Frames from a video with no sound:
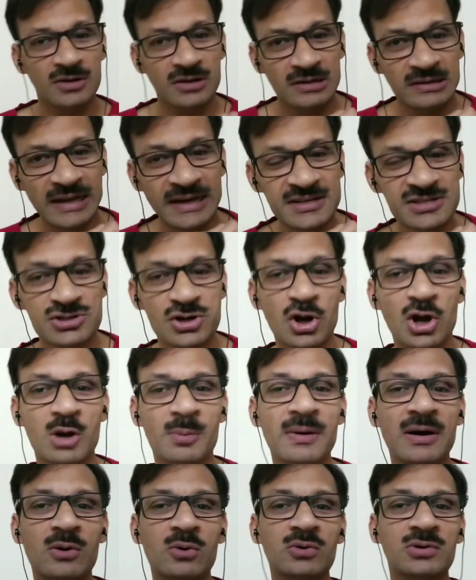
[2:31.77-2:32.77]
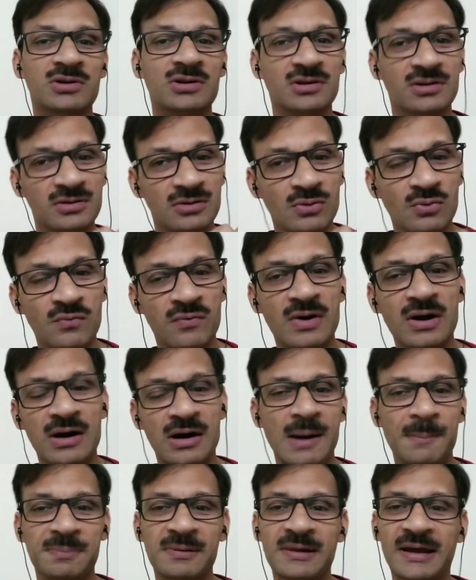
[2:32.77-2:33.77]
Let's talk about
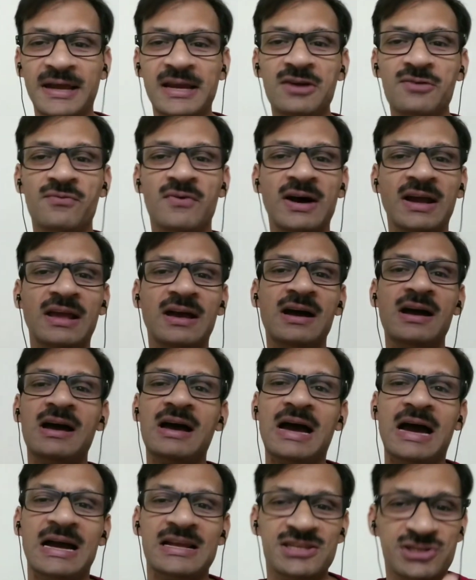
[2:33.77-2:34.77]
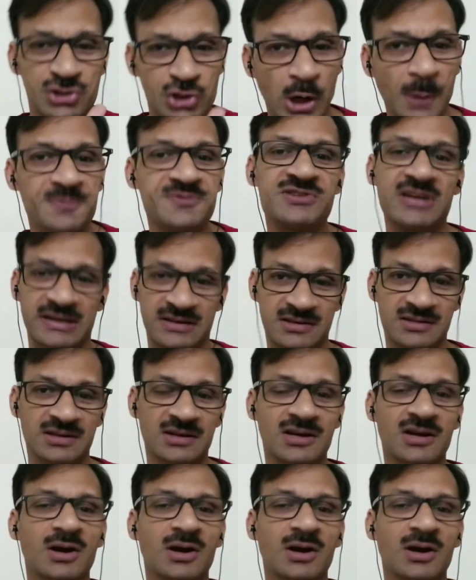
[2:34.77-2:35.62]
applying via a job site.